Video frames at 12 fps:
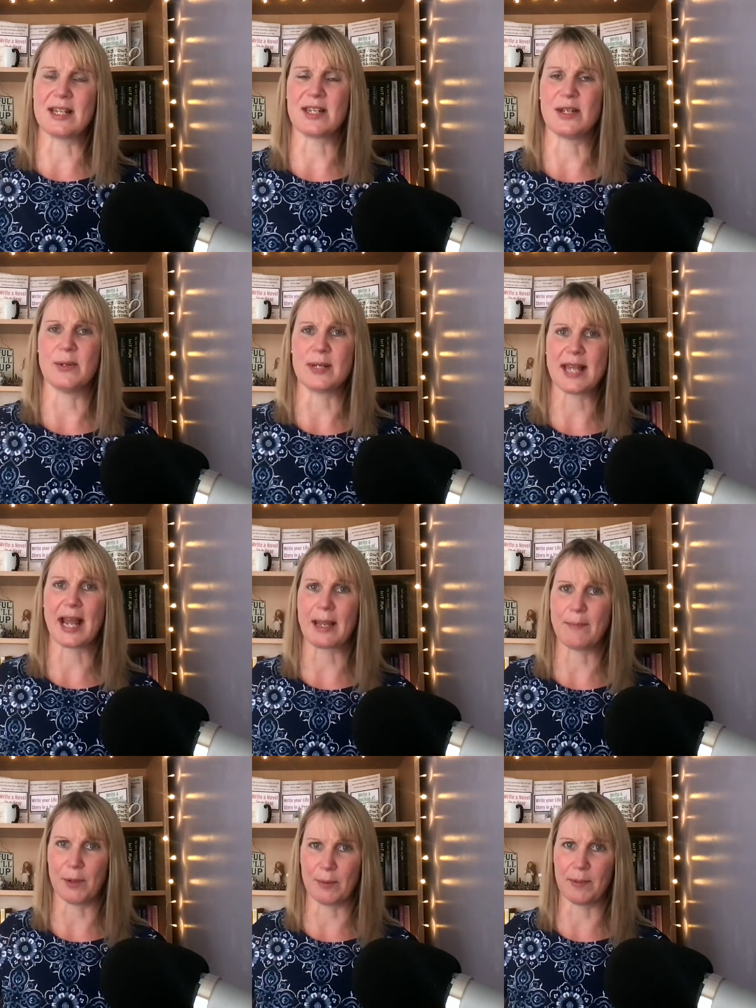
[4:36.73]
to
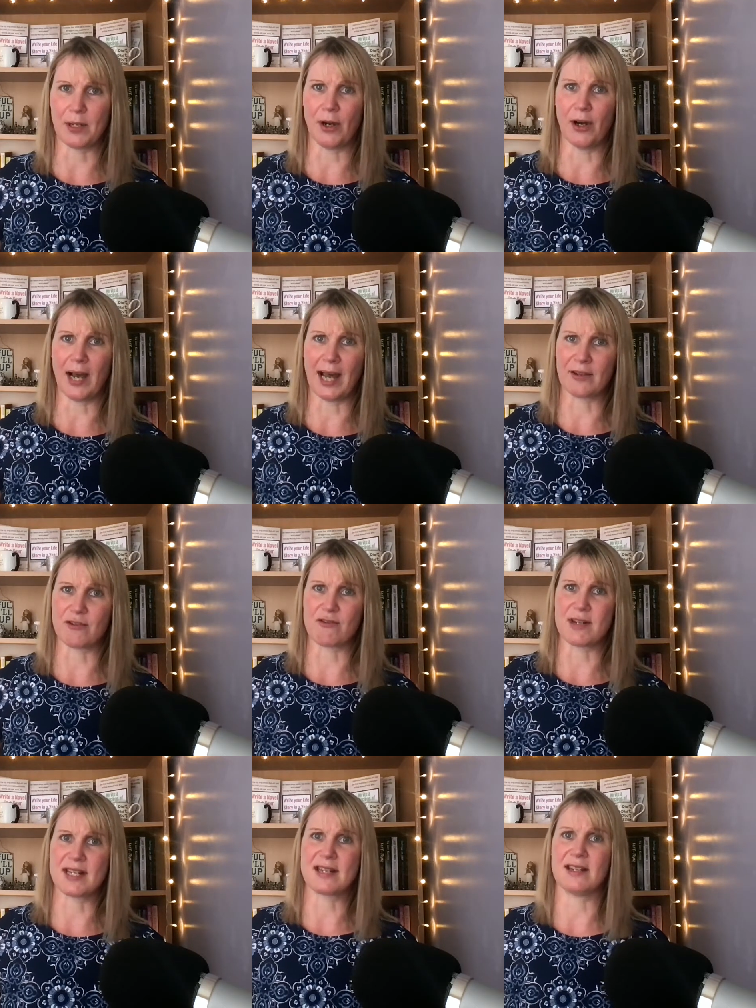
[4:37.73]
type up your
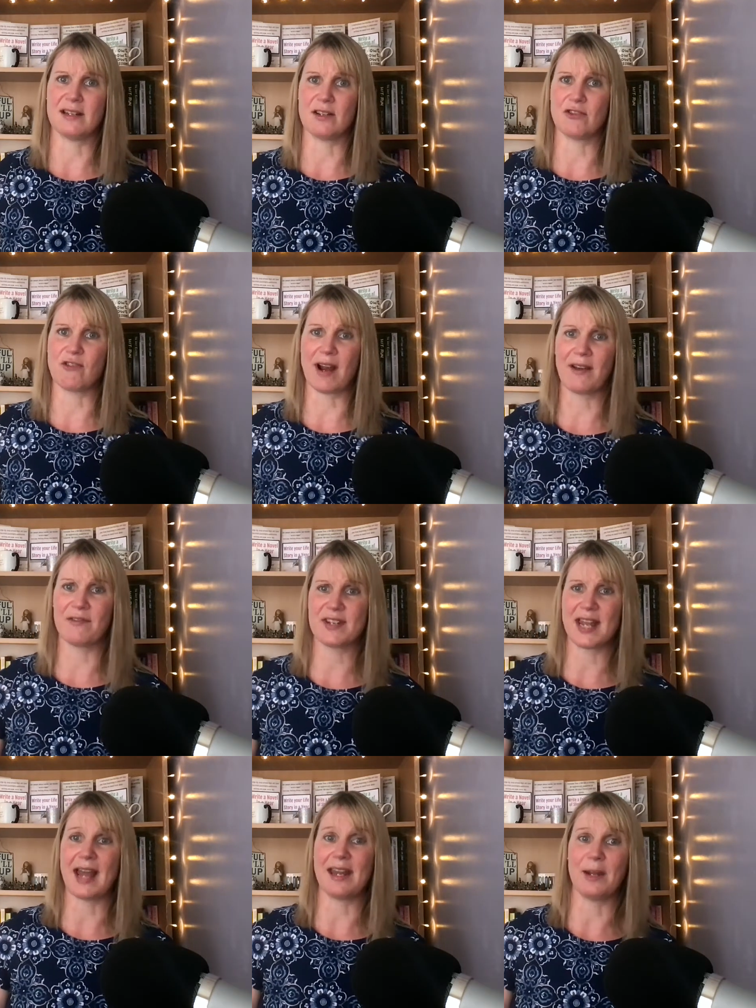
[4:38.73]
handwritten draft
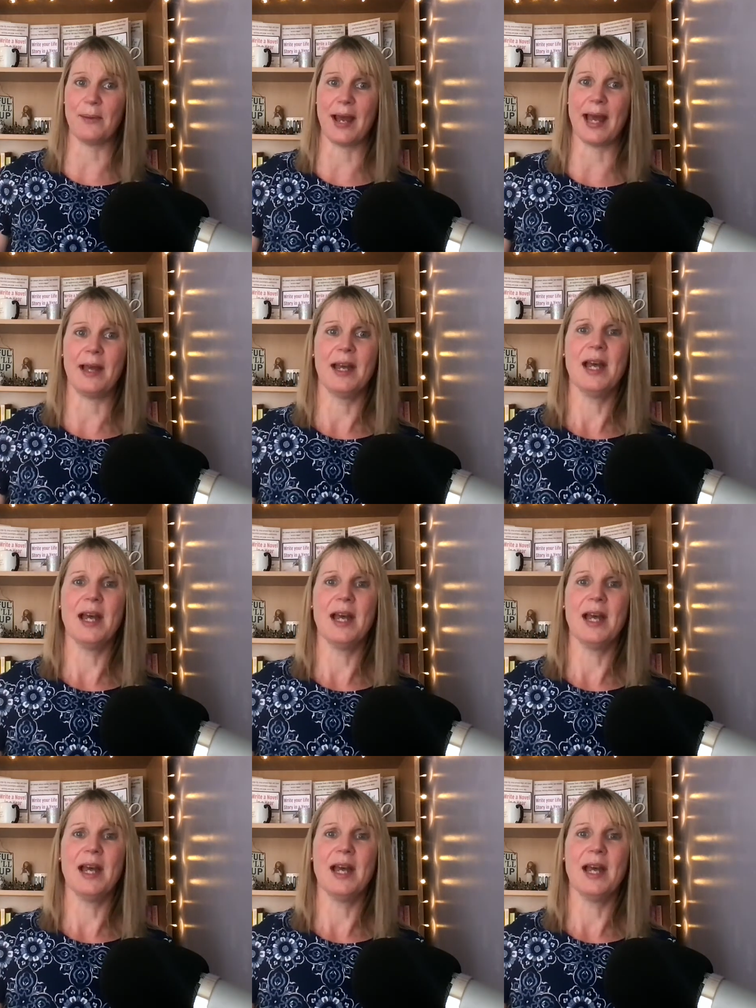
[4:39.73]
anyway.